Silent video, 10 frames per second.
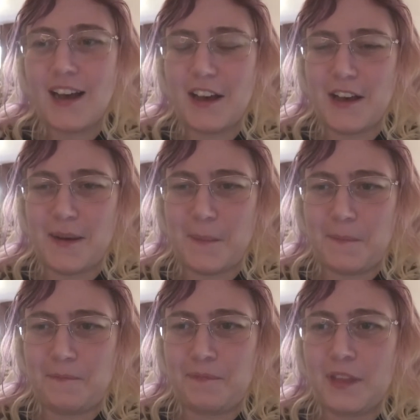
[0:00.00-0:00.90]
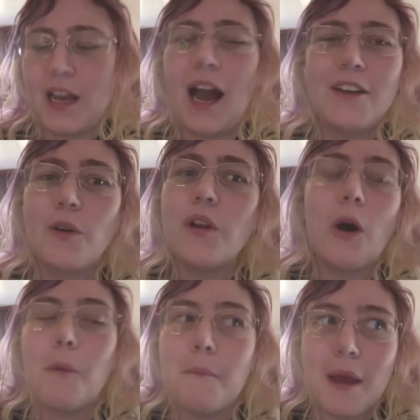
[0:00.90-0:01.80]
I don't
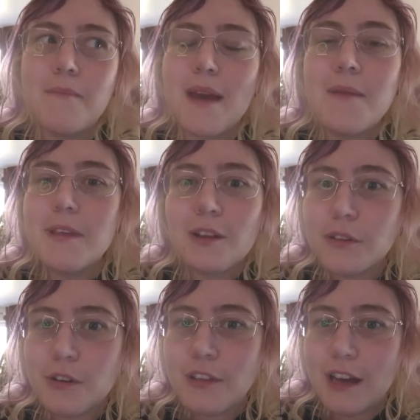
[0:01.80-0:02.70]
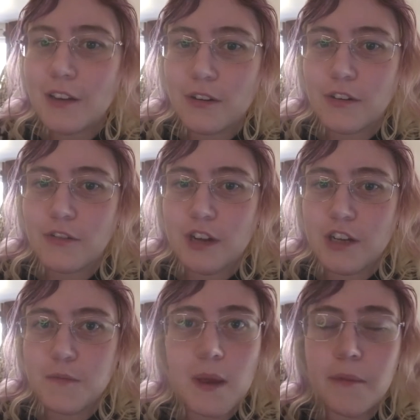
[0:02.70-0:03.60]
know. Maybe they'll do that in Doctor
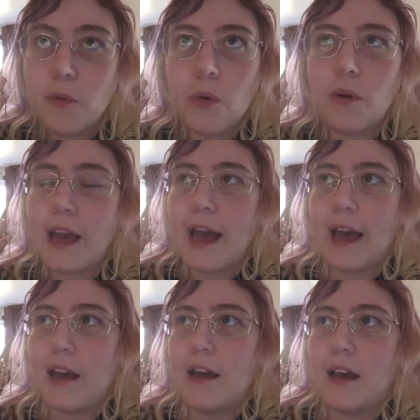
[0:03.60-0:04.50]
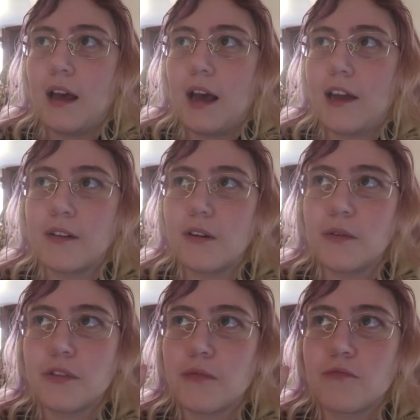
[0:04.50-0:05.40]
Strange. Maybe we'll get, I don't know,
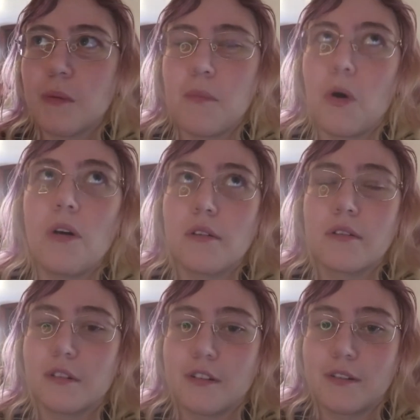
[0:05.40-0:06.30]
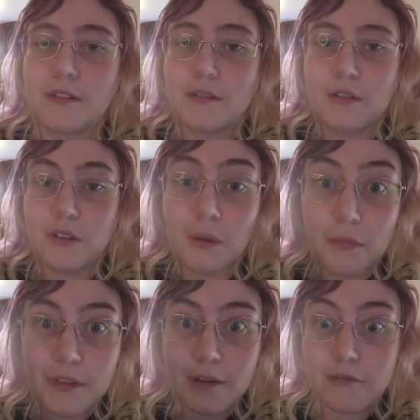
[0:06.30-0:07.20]
some remorse or just
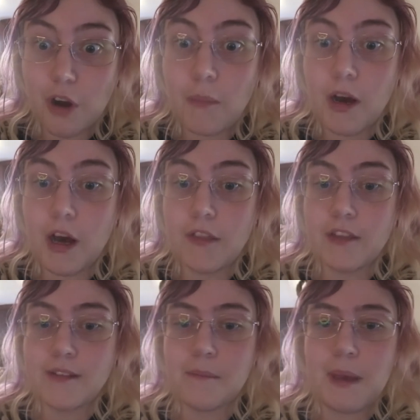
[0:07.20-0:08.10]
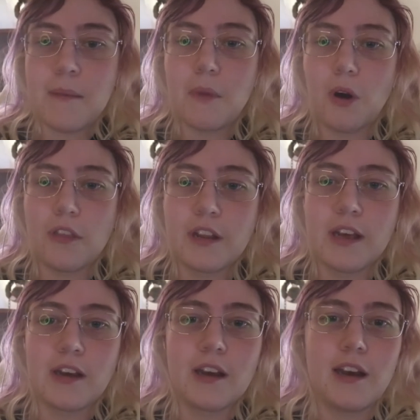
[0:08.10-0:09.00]
something from her that's a bit more
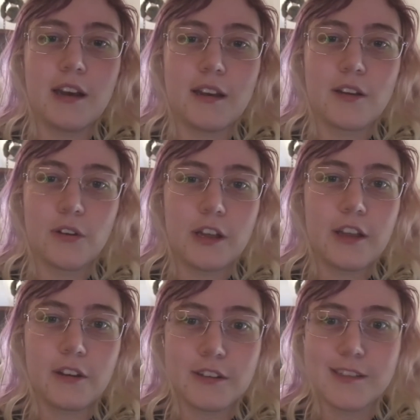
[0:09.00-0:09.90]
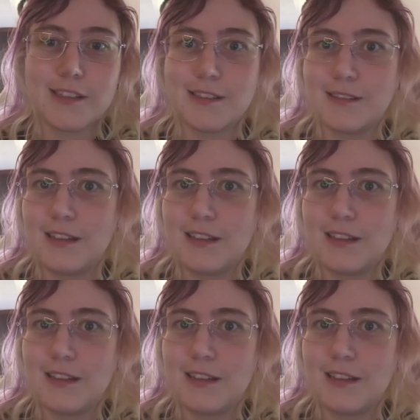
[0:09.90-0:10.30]
than a cookie cutter.